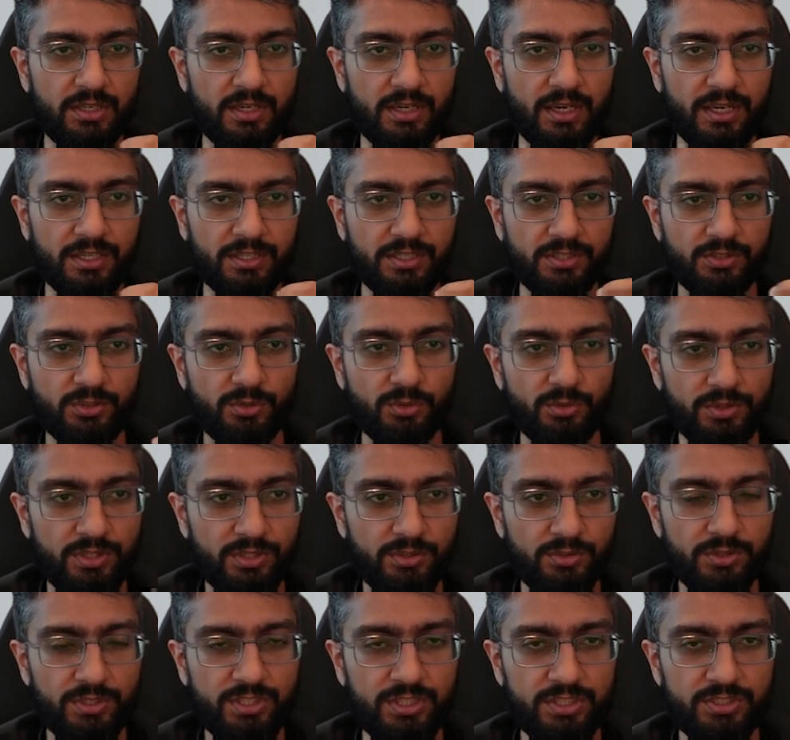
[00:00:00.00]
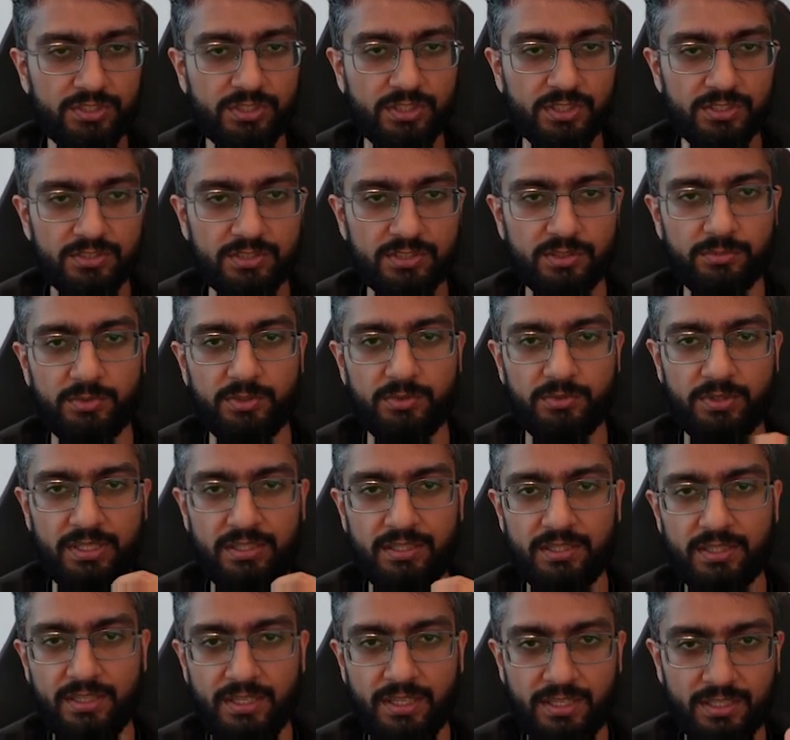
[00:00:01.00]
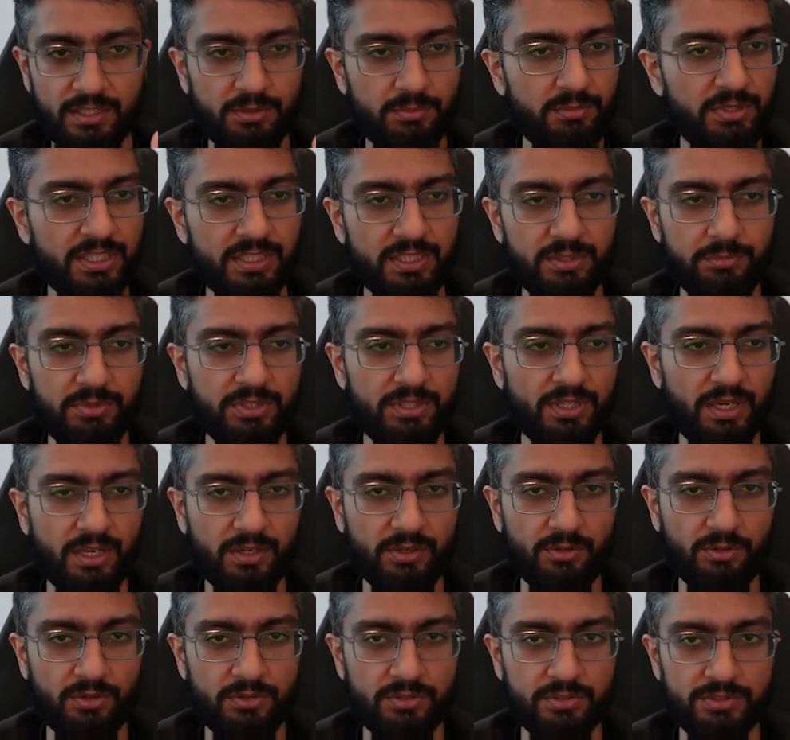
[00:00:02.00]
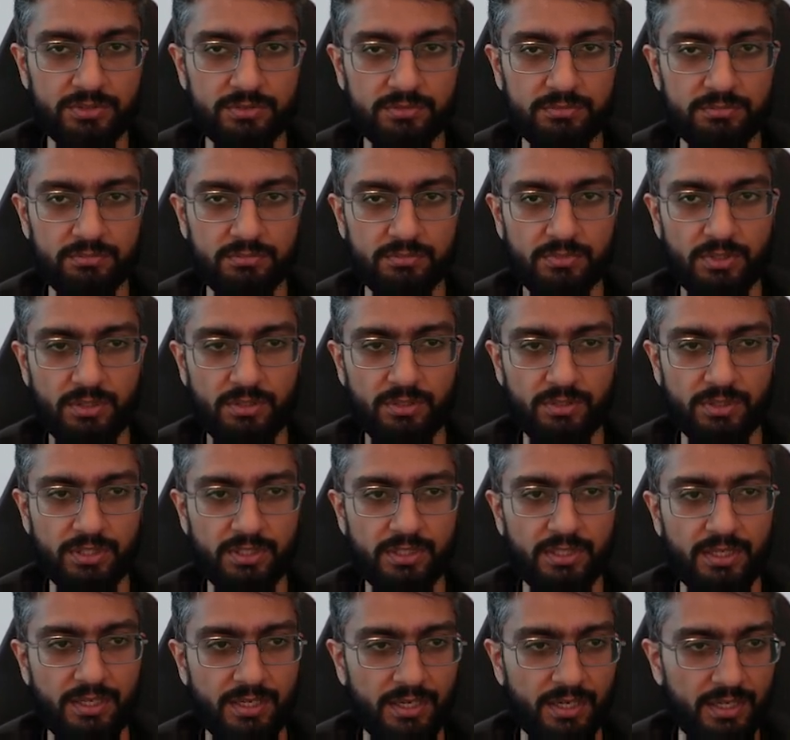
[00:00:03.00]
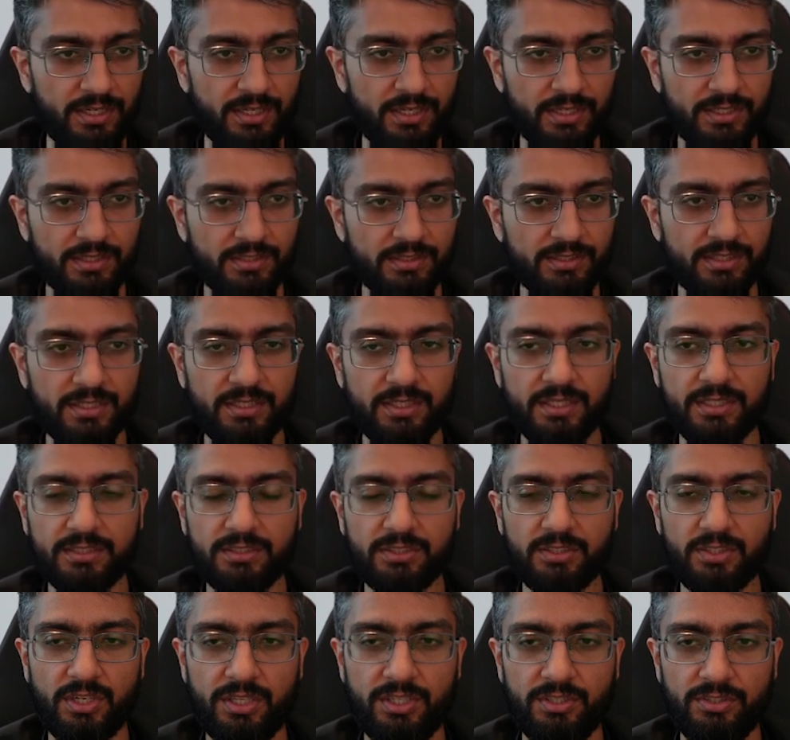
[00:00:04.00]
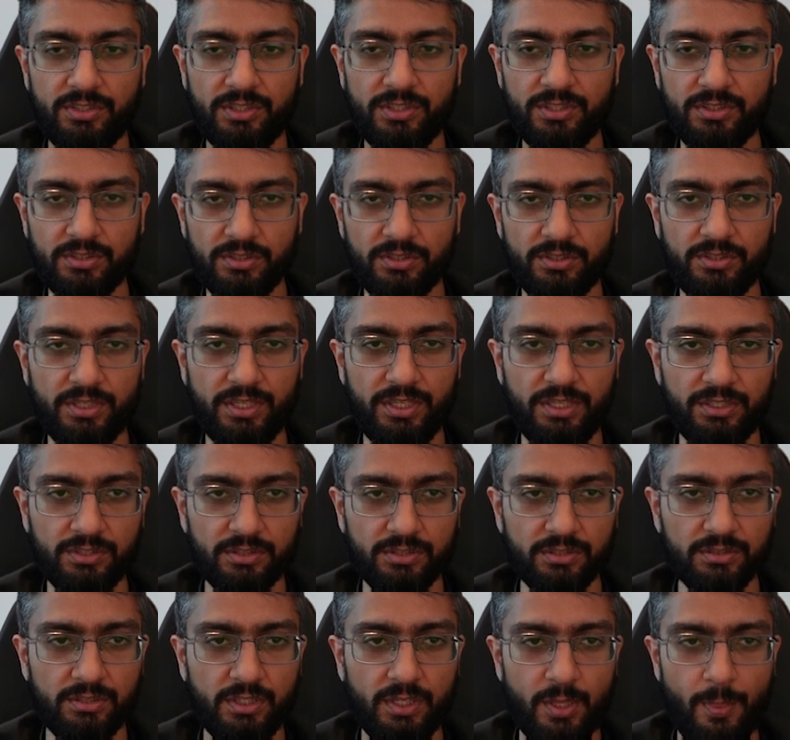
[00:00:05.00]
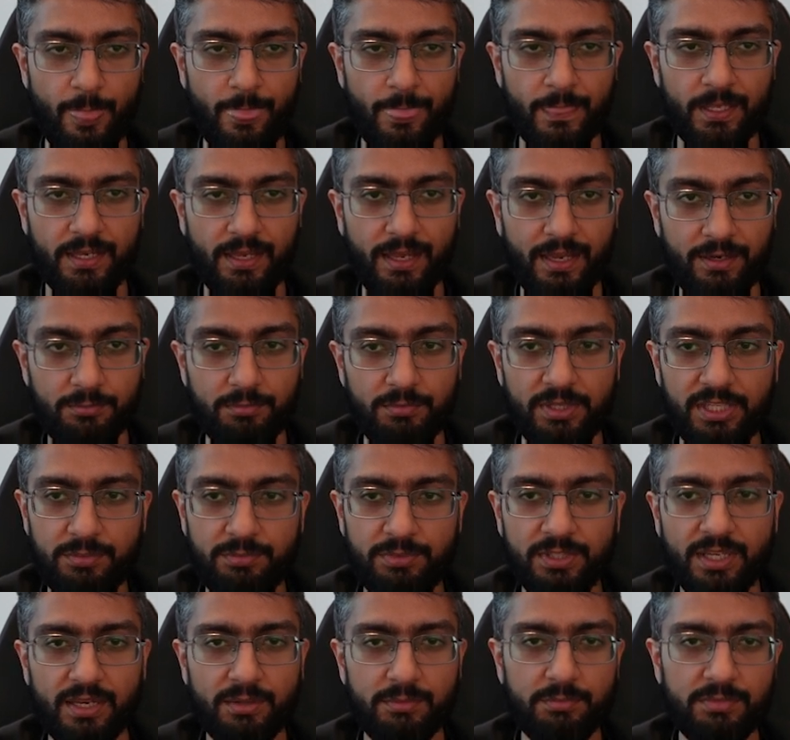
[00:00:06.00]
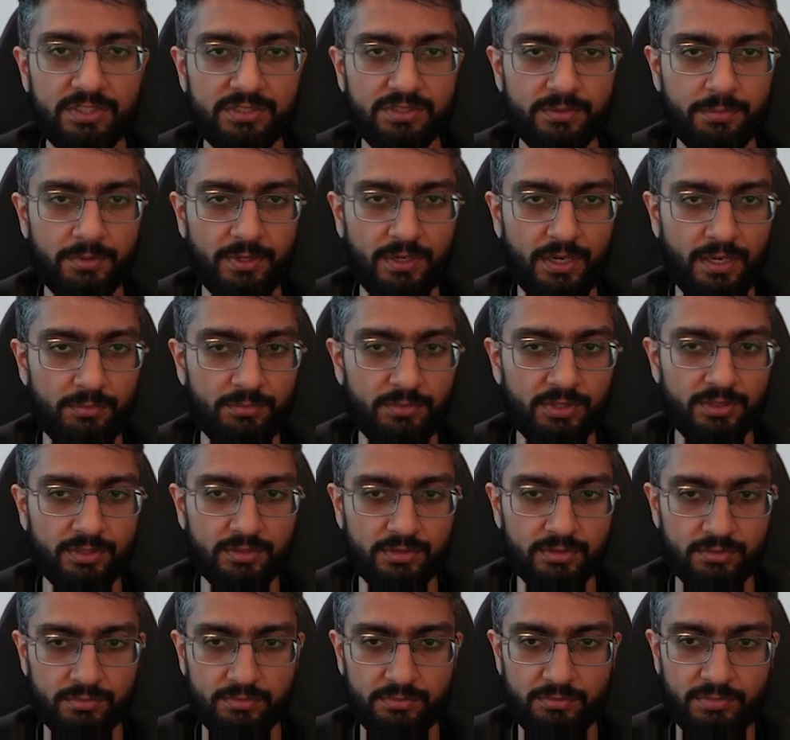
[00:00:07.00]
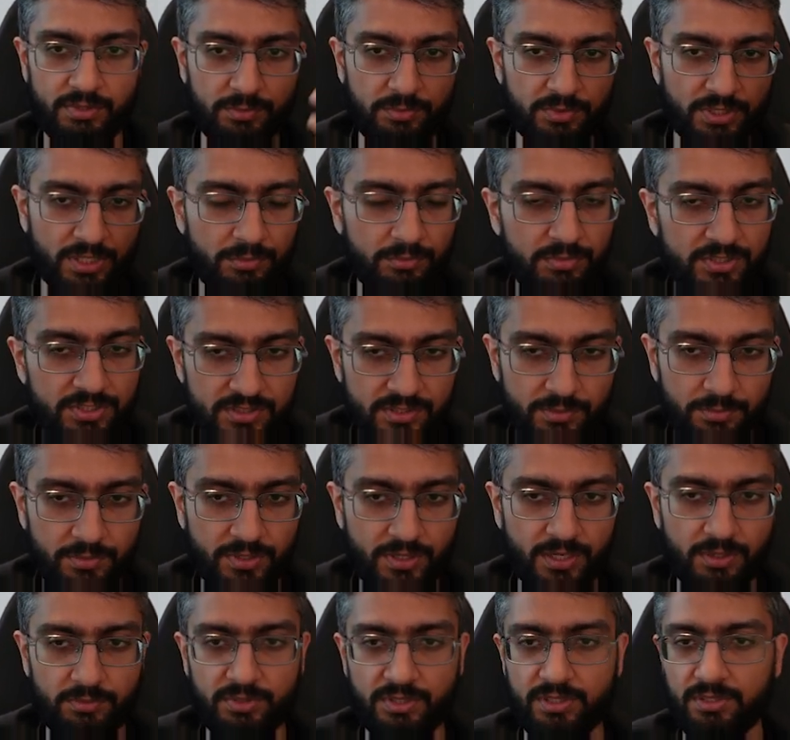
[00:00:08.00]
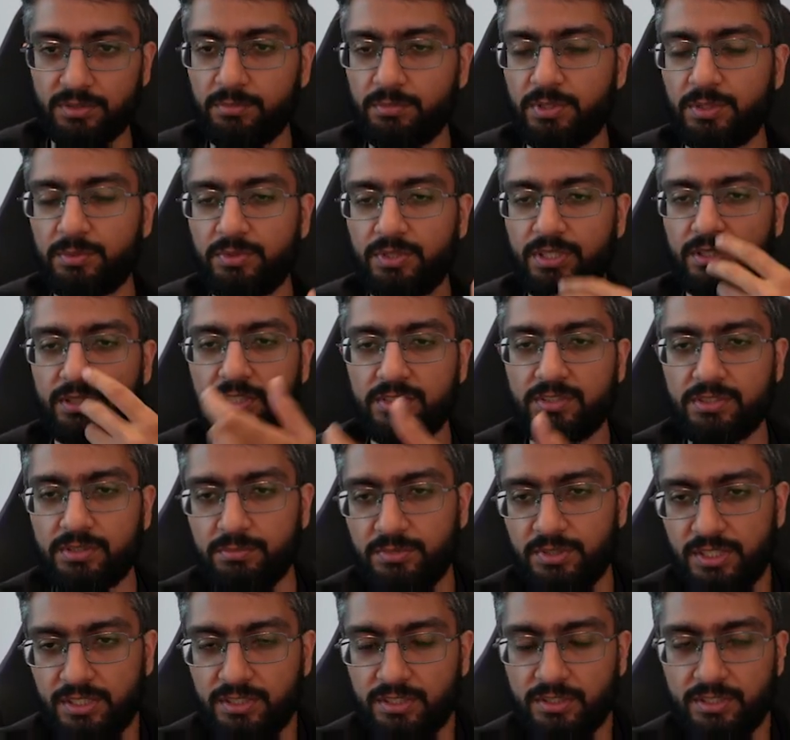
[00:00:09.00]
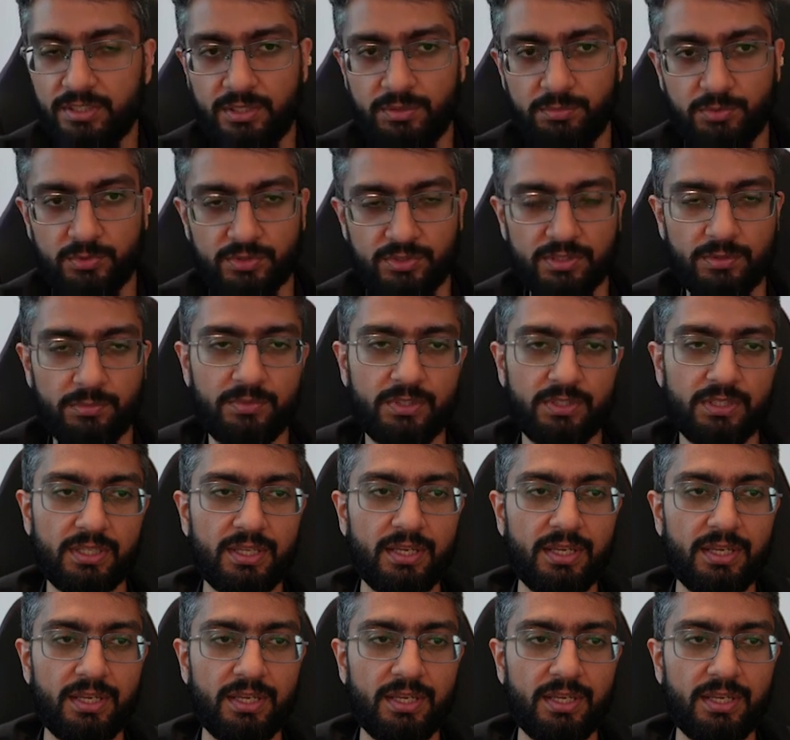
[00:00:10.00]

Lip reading: And I can make API calls. Okay. And I can connect the right return data. And maybe I miss a parameter. Maybe I missed a parameter, maybe a custom data type or something.